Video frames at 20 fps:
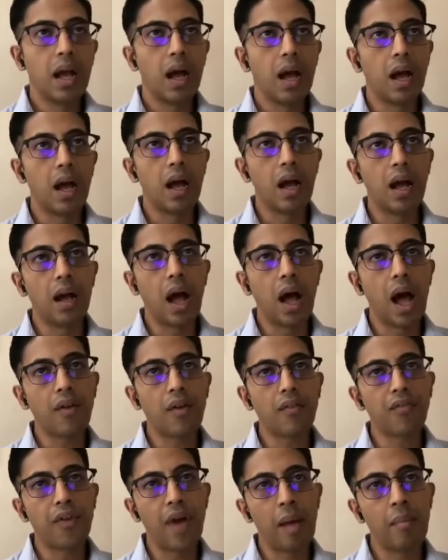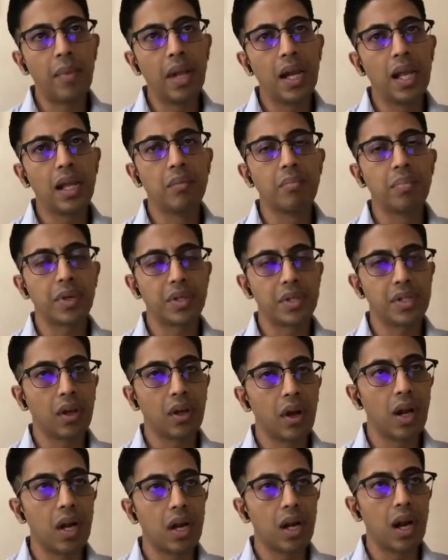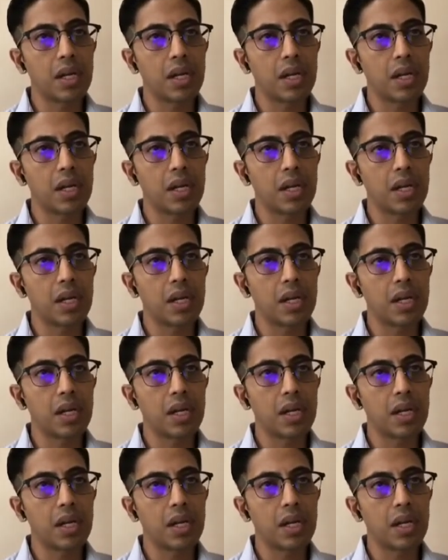Our family in particular,